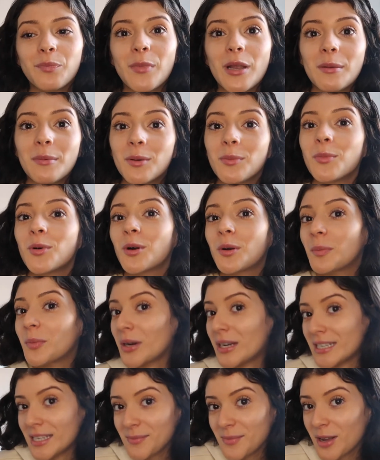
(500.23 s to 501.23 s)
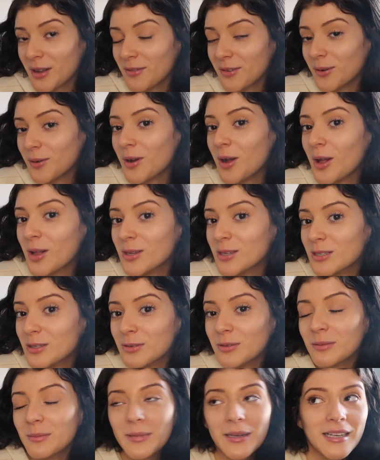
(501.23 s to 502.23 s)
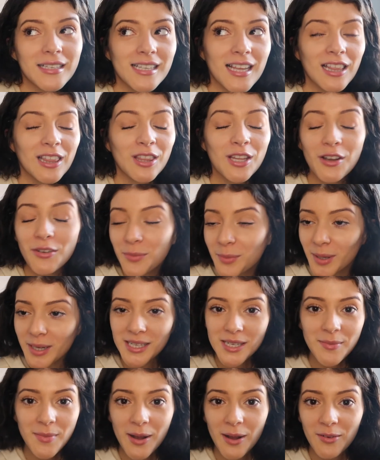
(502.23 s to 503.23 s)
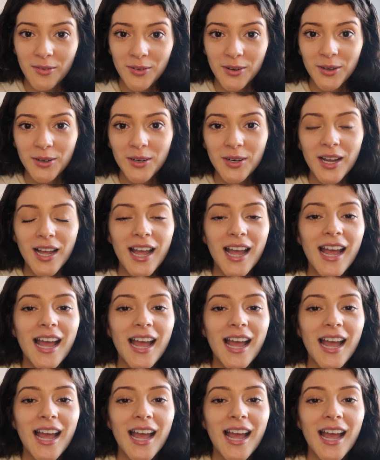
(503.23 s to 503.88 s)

maybe more Brandy Melville hauls soon because I love Brandy Melville